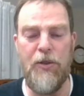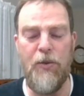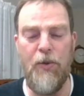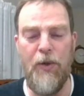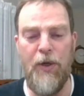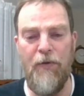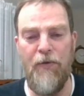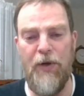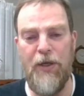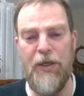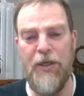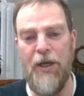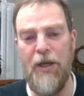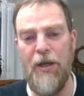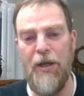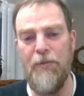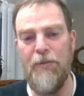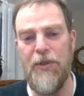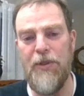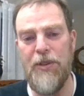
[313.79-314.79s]
So every
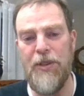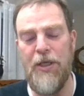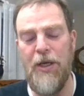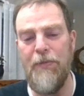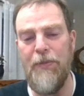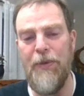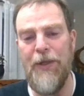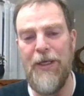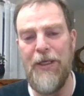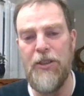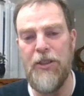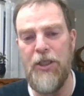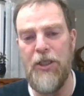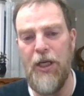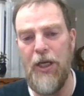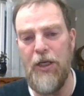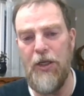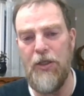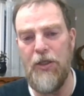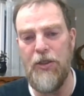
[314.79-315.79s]
time something
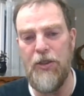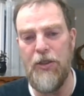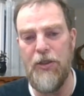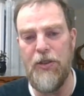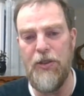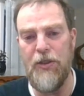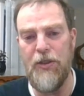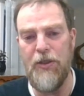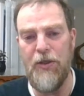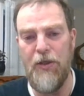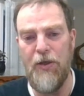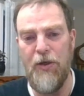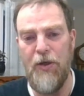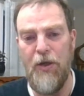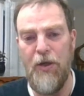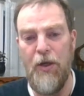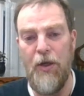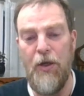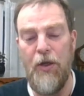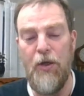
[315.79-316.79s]
changes,
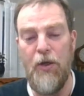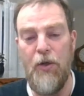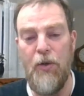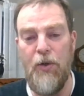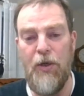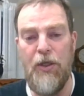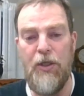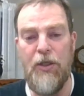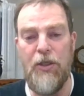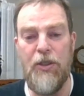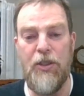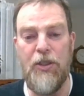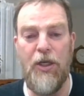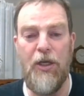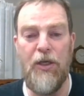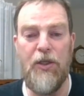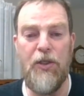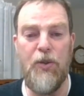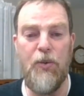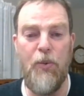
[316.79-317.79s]
you need to
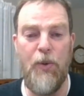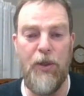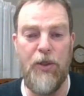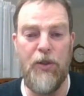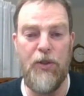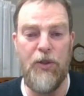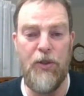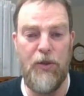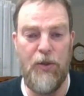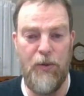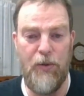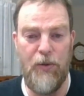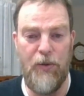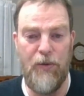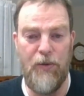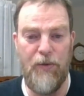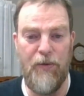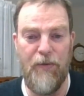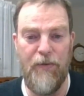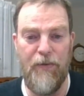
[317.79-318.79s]
change what you do.